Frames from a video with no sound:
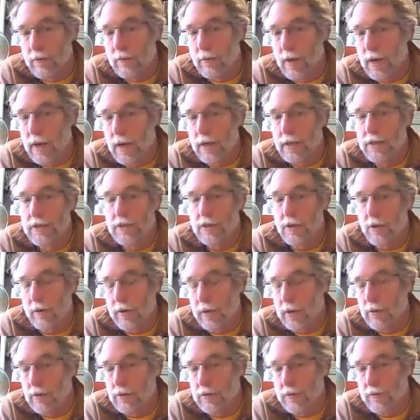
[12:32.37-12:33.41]
in array
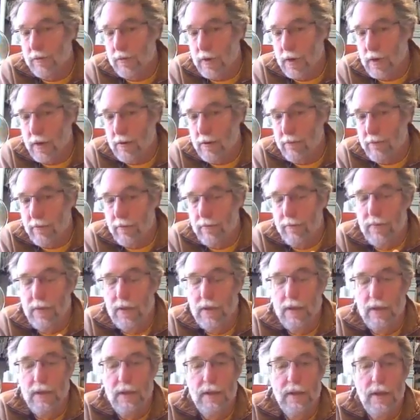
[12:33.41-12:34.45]
star equals 5,
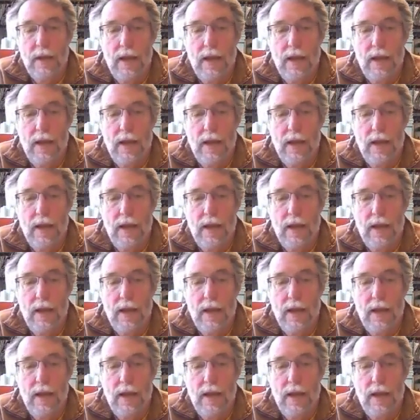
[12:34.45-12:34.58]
